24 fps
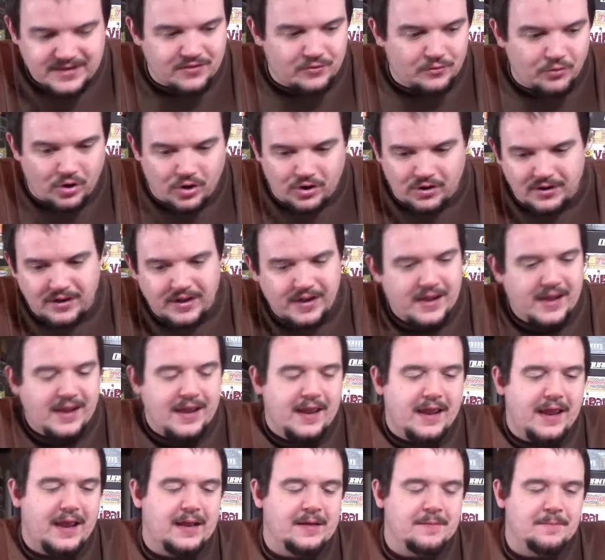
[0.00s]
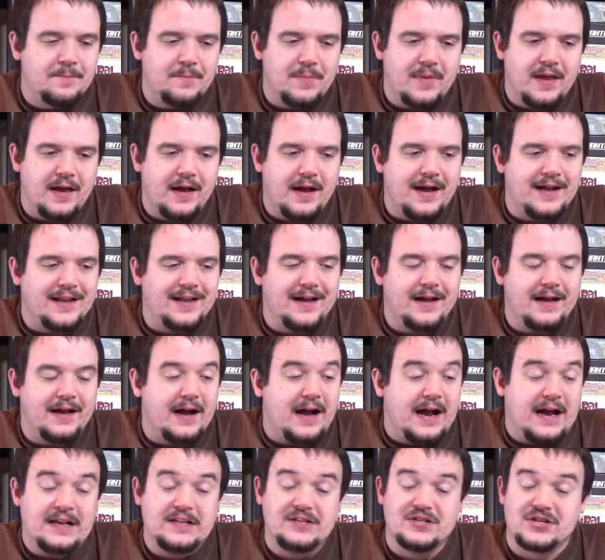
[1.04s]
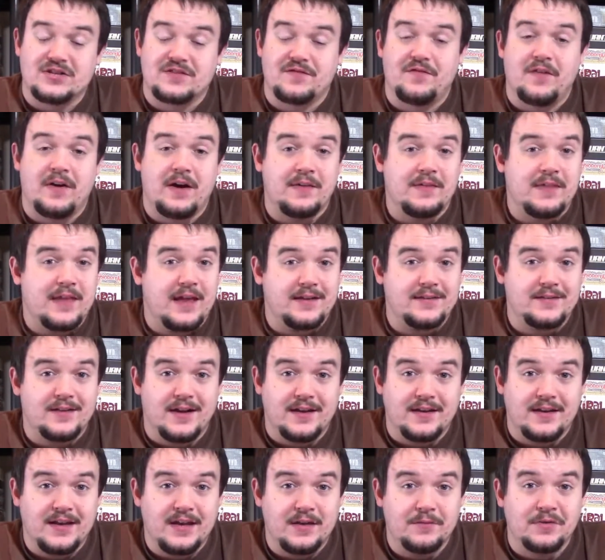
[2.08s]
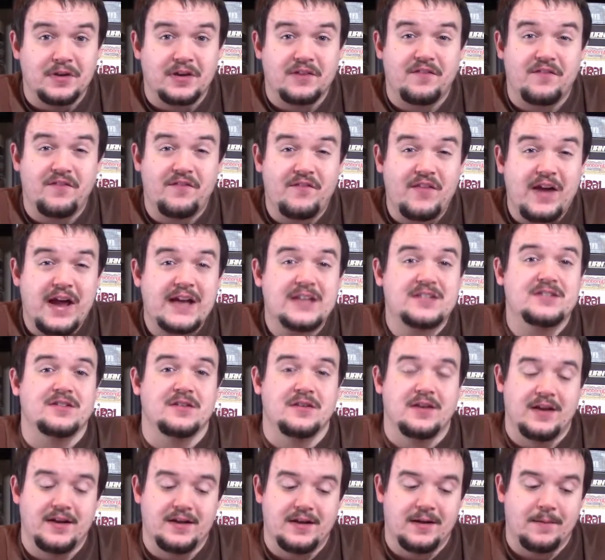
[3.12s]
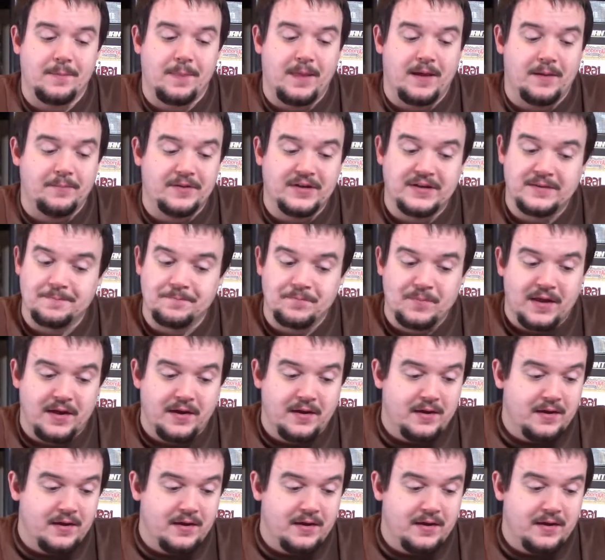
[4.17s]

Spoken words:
They're all, and I just find that dynamic fascinating. I mean,